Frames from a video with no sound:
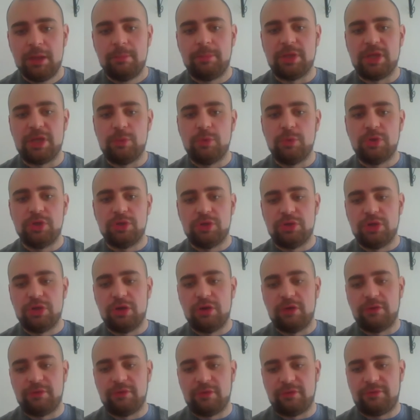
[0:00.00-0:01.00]
But you wouldn't
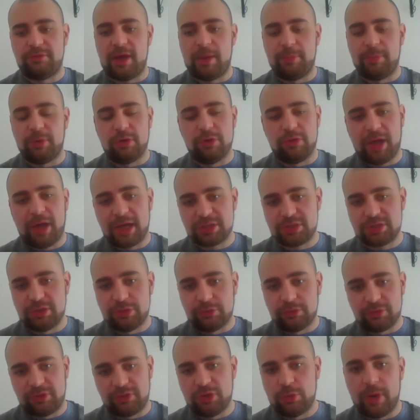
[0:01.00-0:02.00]
know for a fact because you actually
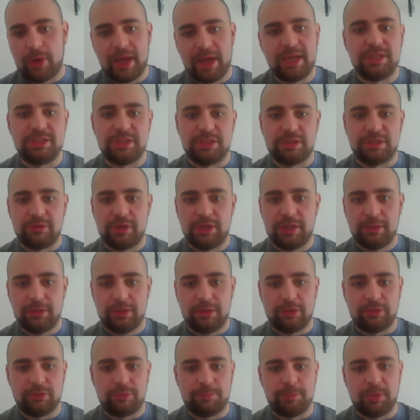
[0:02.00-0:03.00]
you're still aging, right?
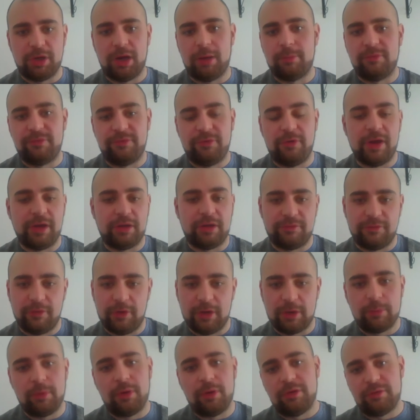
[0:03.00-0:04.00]
You've become 30,
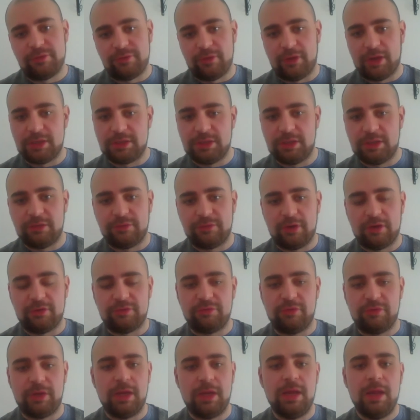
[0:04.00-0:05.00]
31, 32,
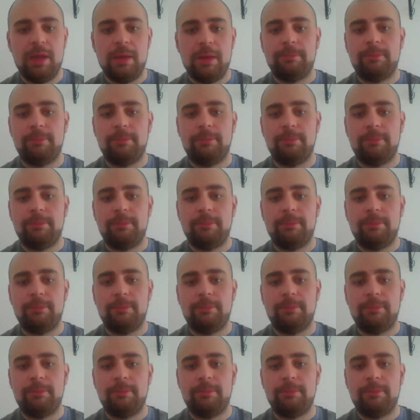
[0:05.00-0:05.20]
33.